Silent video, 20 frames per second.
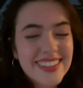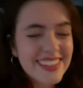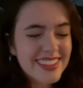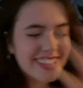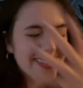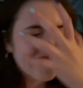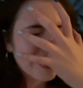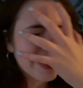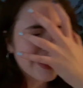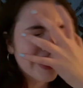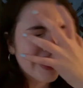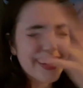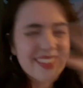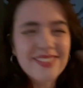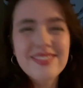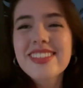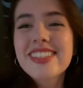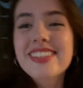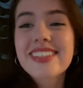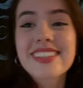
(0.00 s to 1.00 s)
Oh my God,
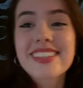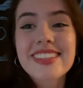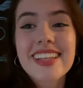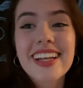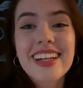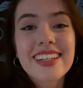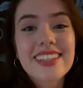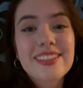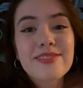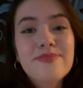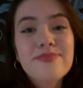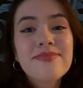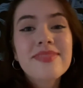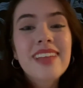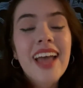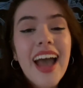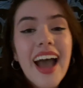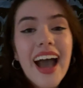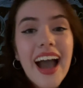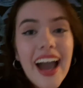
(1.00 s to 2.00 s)
I'm so excited.
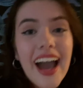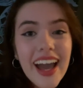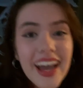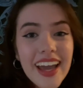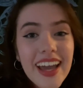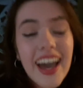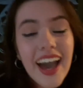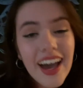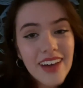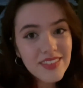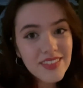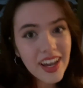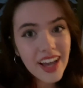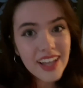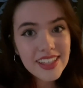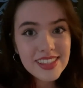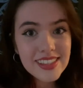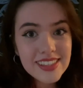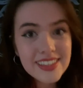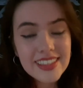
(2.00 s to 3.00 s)
I have
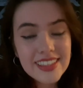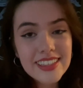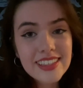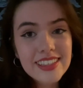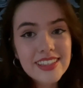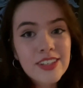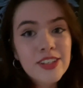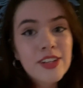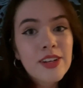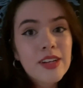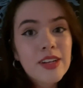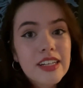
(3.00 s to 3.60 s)
not seen